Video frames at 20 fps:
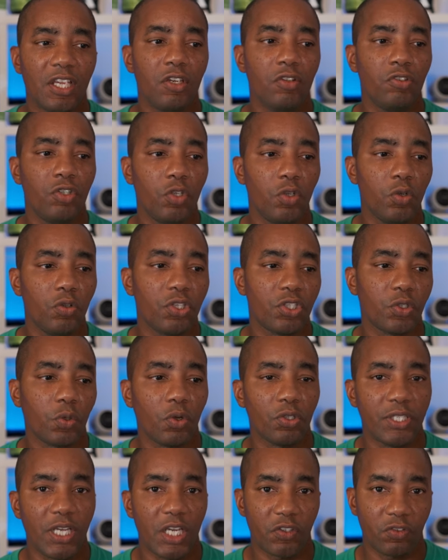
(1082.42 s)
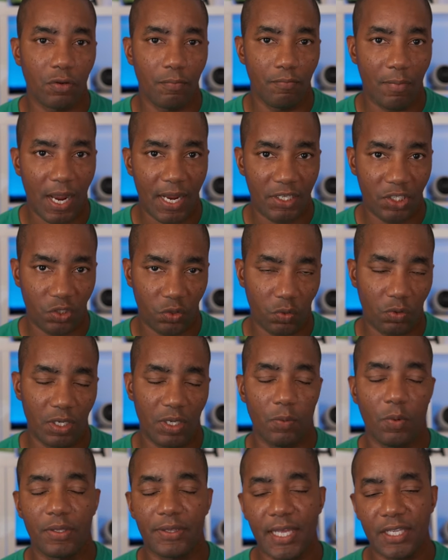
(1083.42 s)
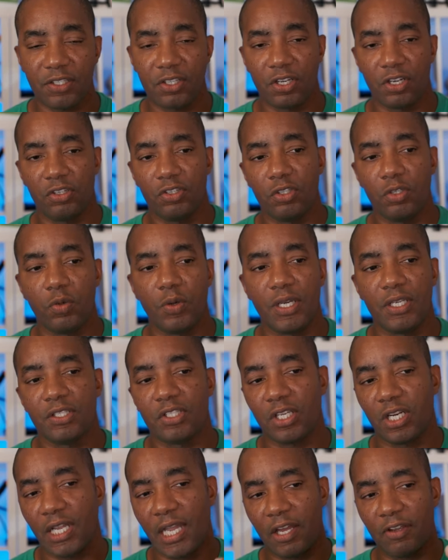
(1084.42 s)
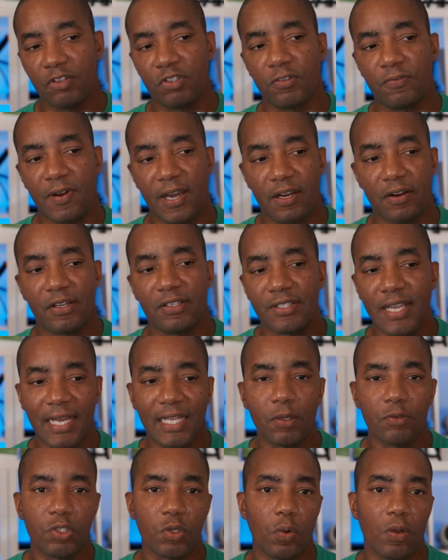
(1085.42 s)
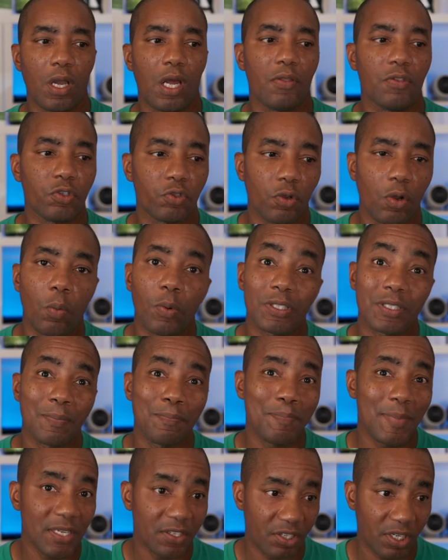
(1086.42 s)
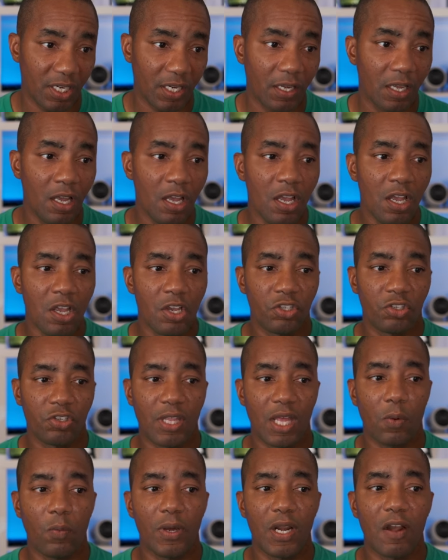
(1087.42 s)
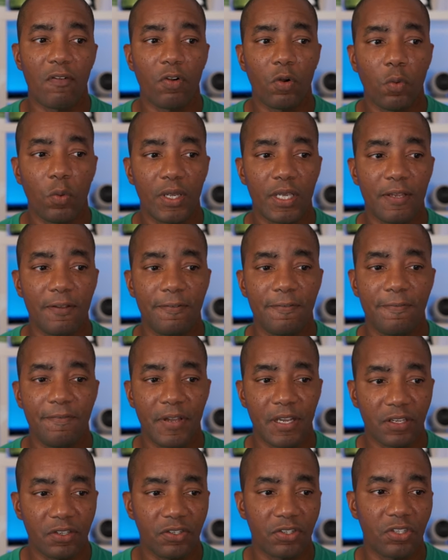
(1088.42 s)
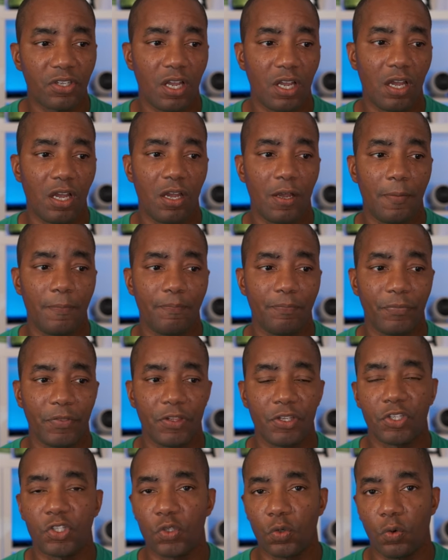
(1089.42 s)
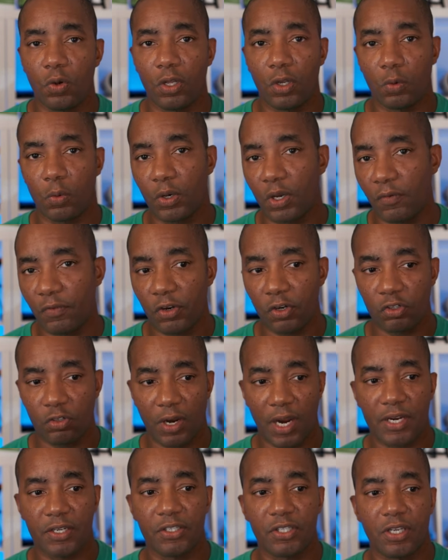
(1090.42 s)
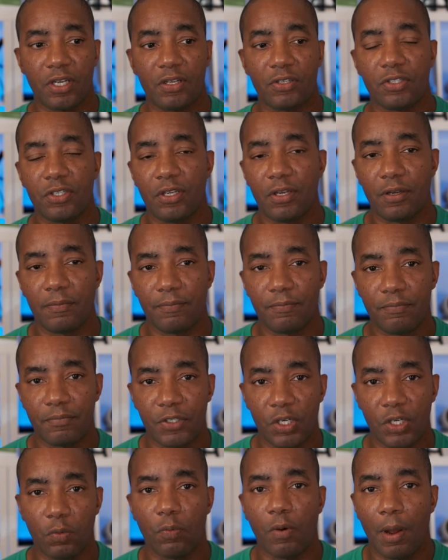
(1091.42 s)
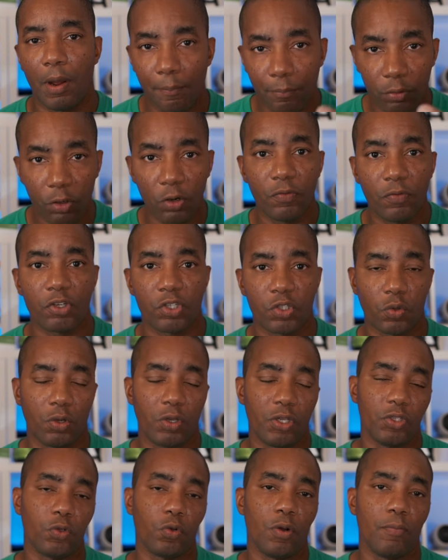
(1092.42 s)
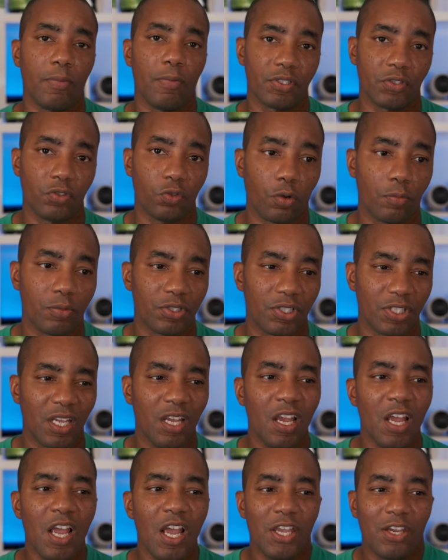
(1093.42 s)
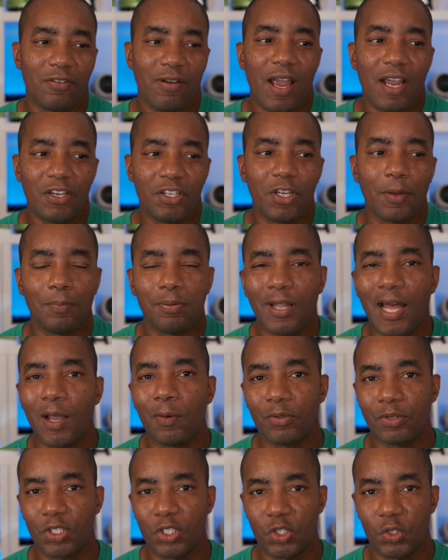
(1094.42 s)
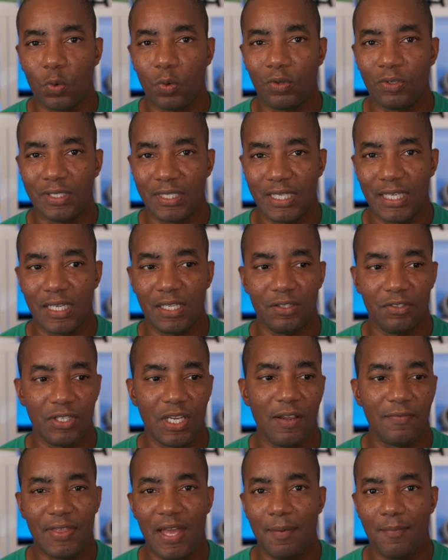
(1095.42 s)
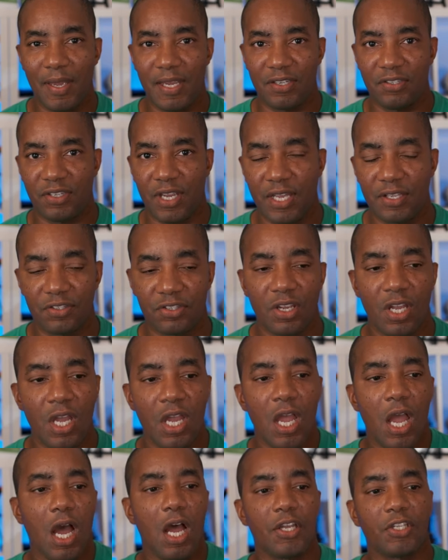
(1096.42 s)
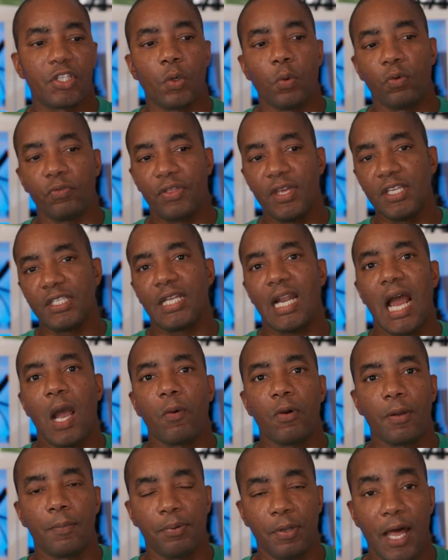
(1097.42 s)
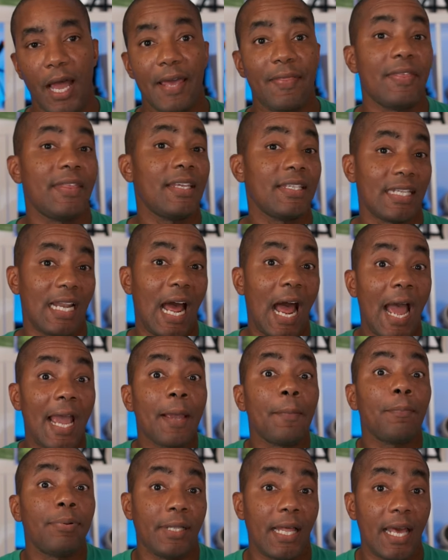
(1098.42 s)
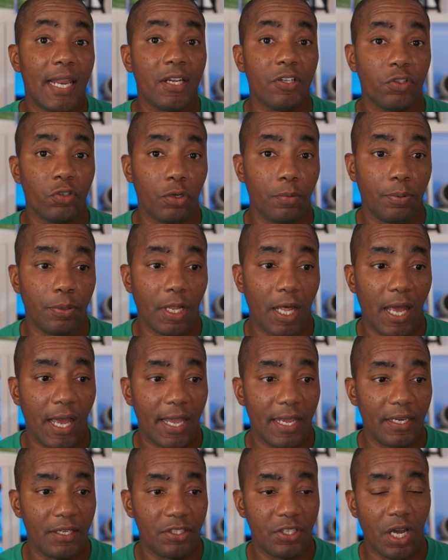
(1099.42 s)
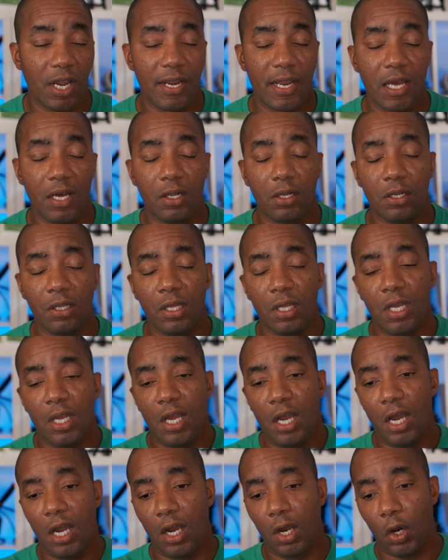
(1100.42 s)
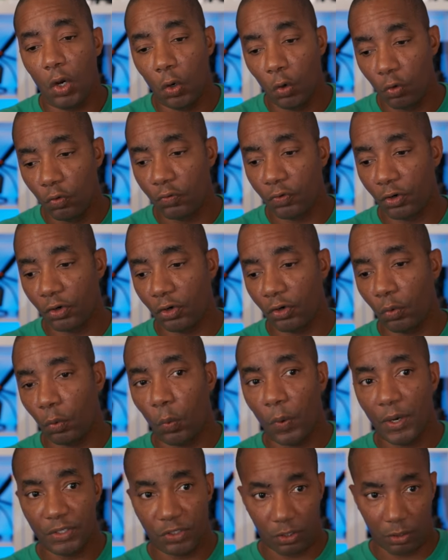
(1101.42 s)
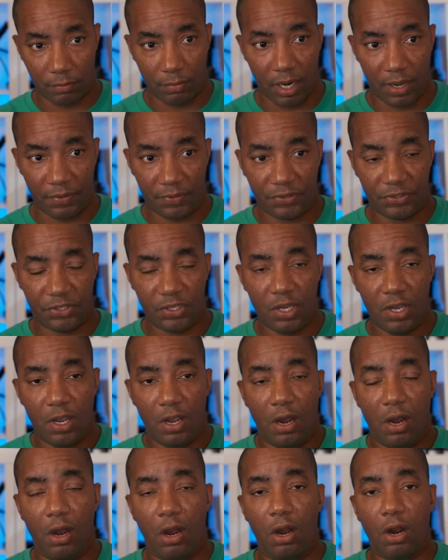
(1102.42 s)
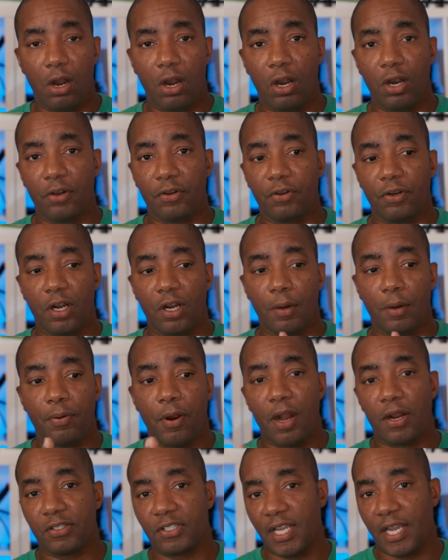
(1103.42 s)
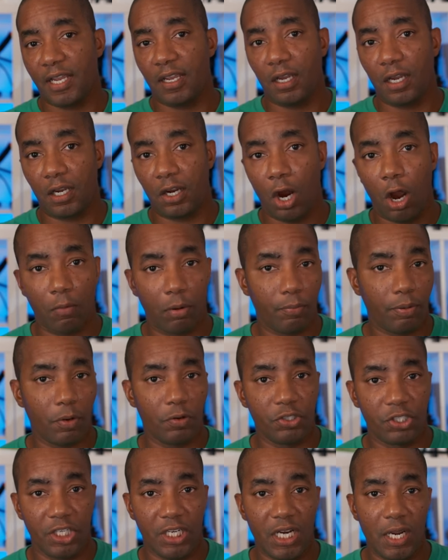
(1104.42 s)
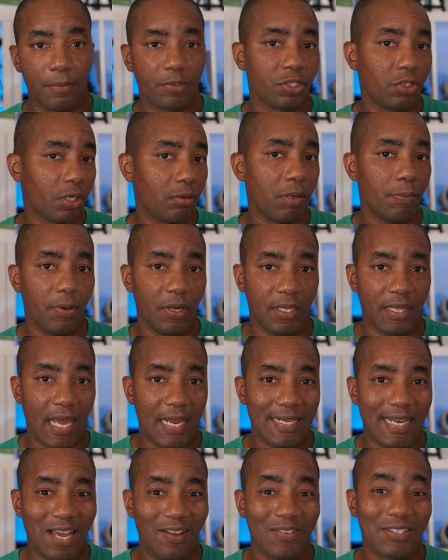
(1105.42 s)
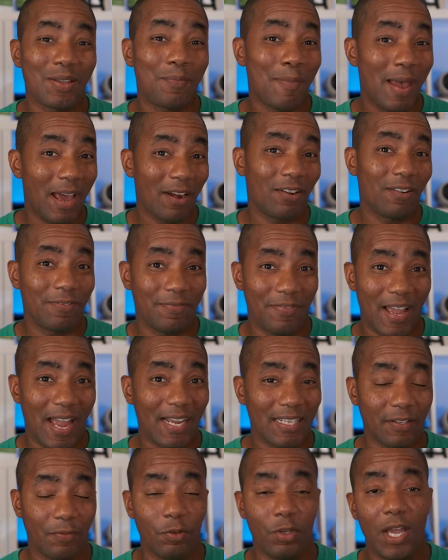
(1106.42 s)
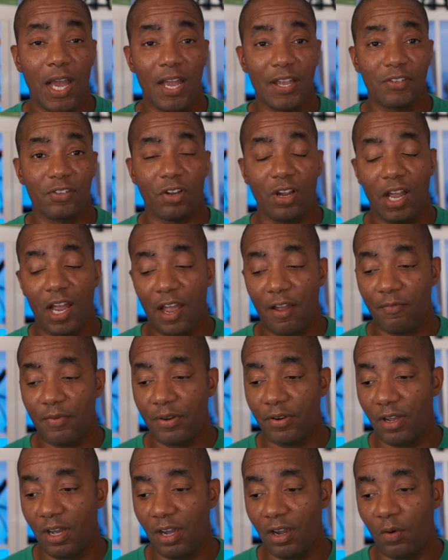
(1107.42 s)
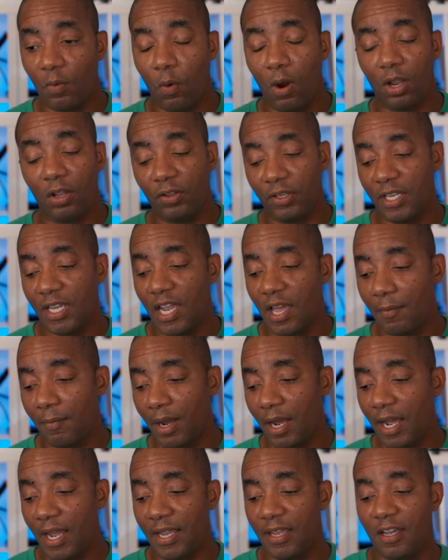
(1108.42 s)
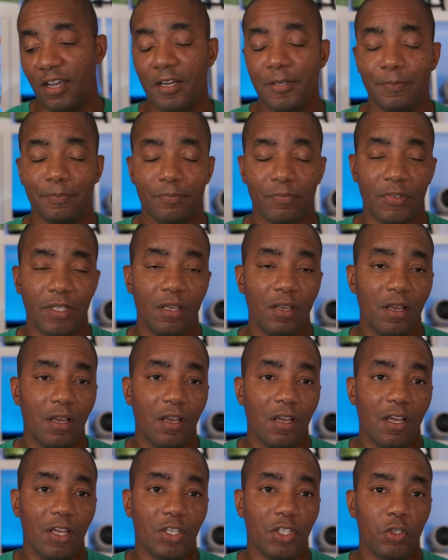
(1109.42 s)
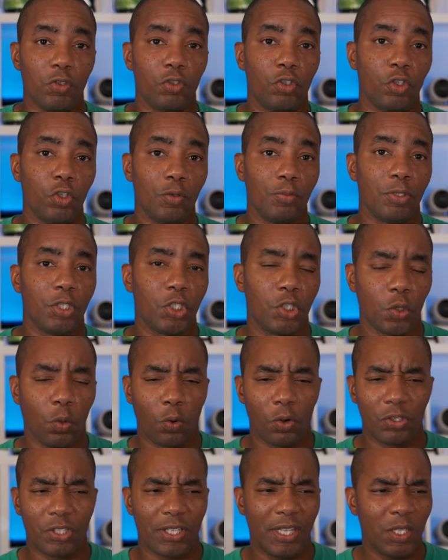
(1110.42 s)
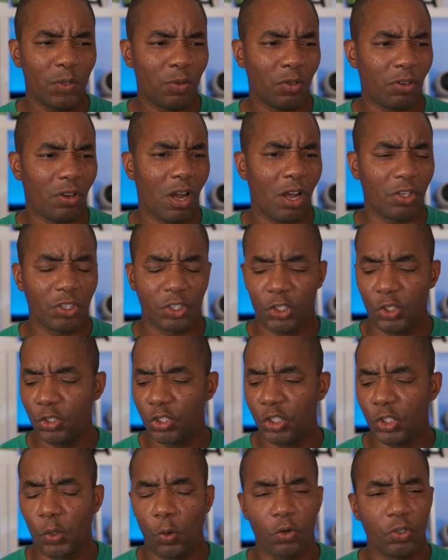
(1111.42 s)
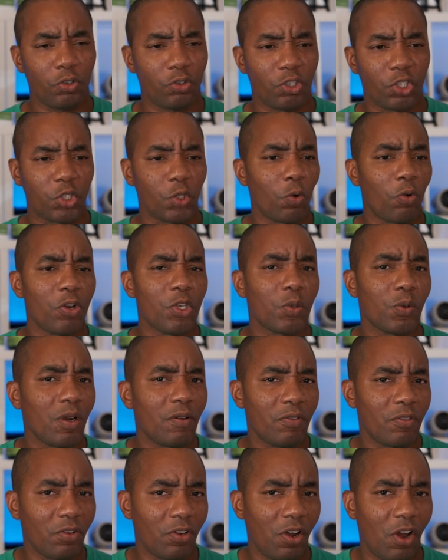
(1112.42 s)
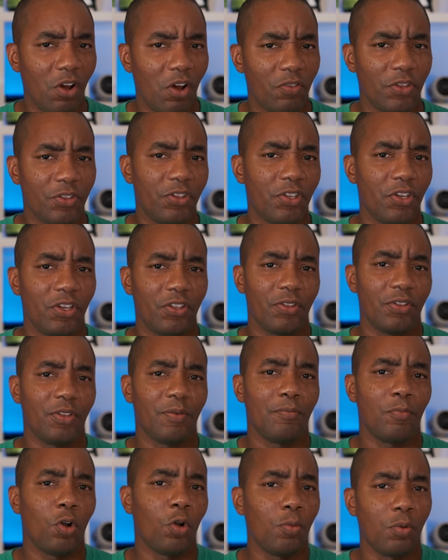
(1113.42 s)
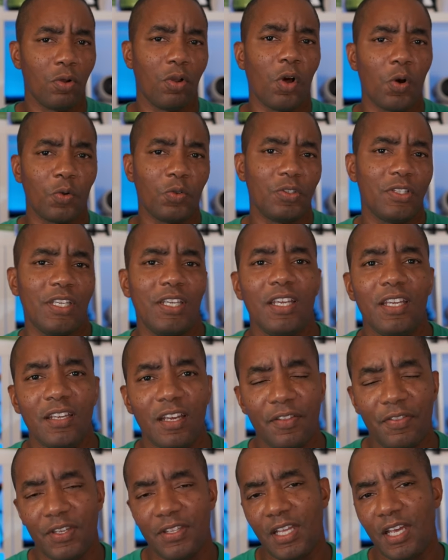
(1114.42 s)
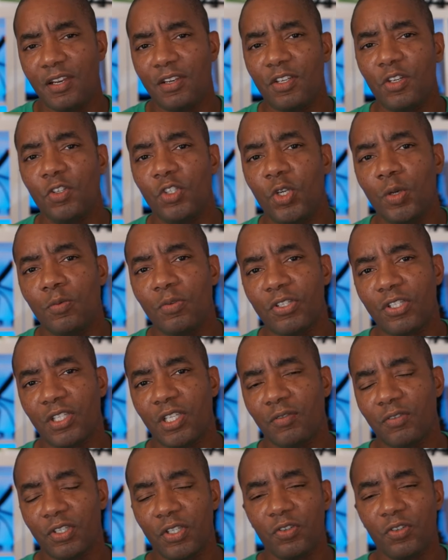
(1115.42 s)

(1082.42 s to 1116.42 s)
take you to the soil test from My Soil. And what that's going to do is going to allow you to find out exactly what's going on in the soil, what's missing, so that whenever we fix the soil, or whenever you're trying to improve your soil in months of dormancy, you're actually applying what the soil needs, if that makes sense. So things that I would apply and things that I am planning to apply, Donnell, over winter months are products like Carbon Pro G. I'm still going to be putting that down. As a matter of fact, if you guys have been looking at my YouTube Shorts, I think that's what they're called. Shorts or Stories, whatever they're called, that the mobile only thing that YouTube recently